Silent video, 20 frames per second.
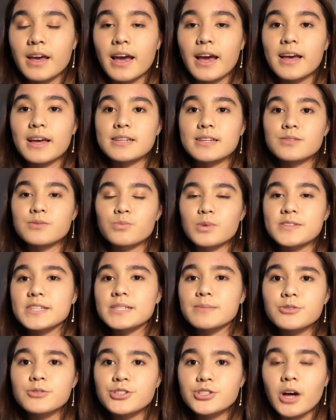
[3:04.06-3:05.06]
And what
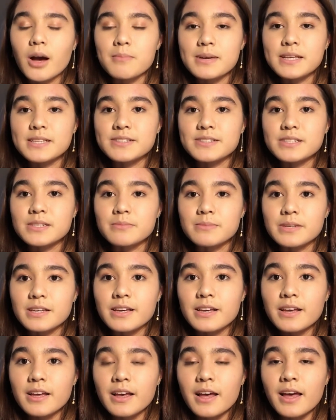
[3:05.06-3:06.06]
this moonshot means to
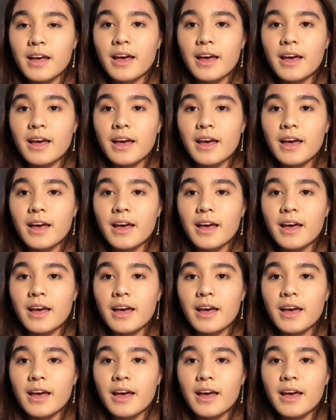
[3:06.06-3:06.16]
me